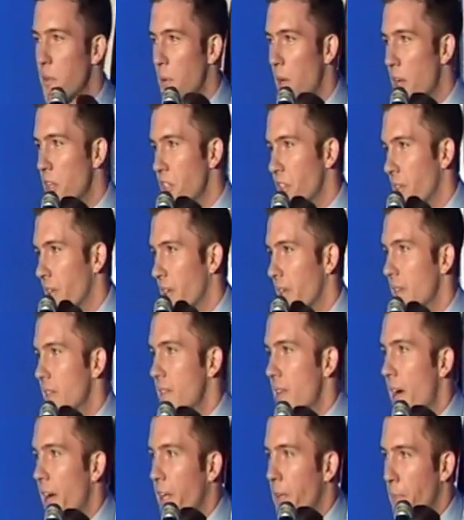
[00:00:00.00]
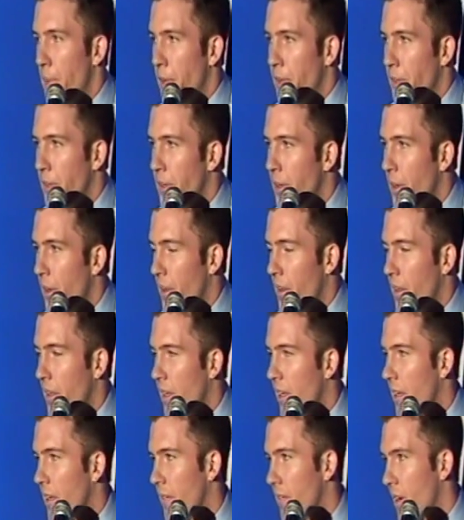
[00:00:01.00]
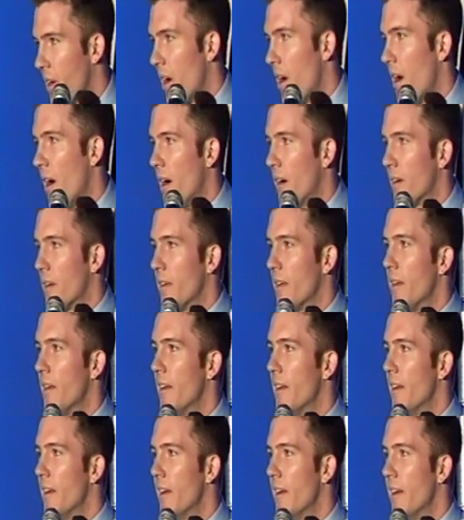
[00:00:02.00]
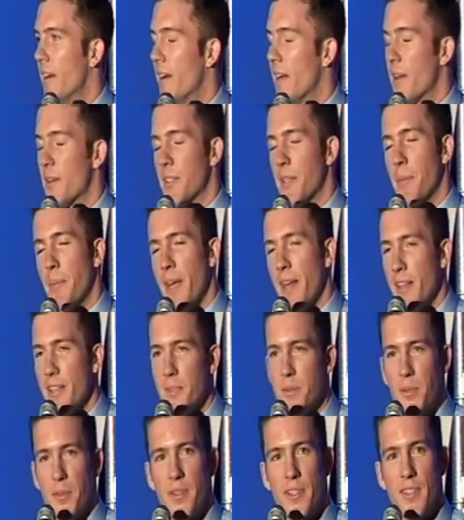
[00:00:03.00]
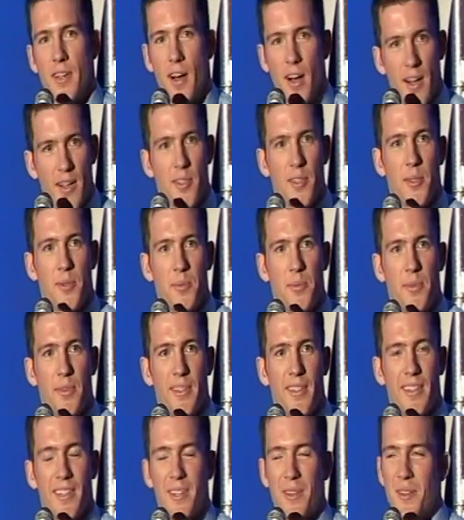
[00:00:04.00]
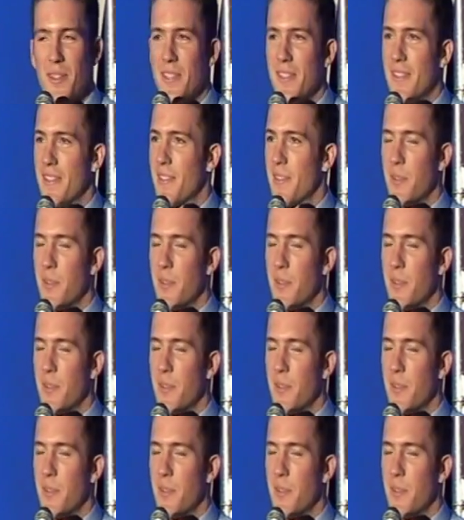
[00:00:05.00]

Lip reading: watching his documentary called The King of Kong, and I was like, man, this movie is awesome. You know, this is the